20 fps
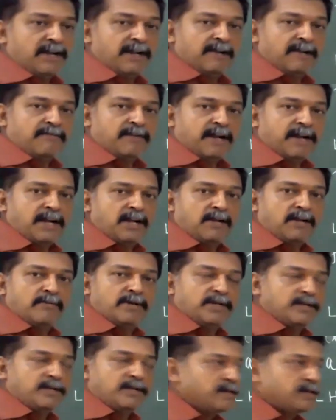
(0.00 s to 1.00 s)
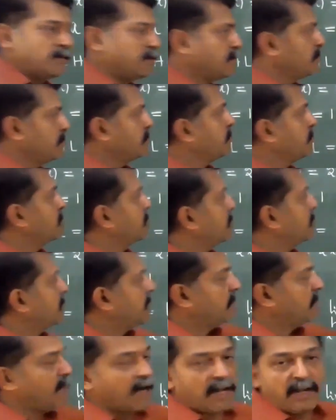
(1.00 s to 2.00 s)
left hand limit,
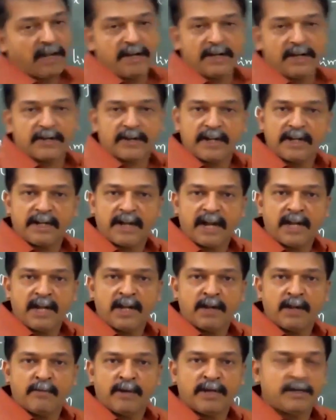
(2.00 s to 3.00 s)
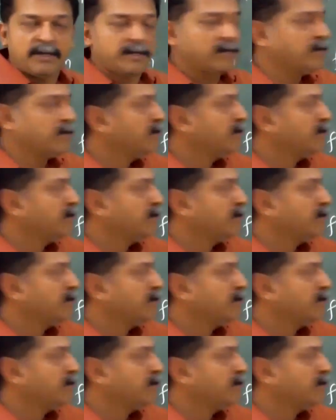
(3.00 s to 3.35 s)
evaluate right hand limit.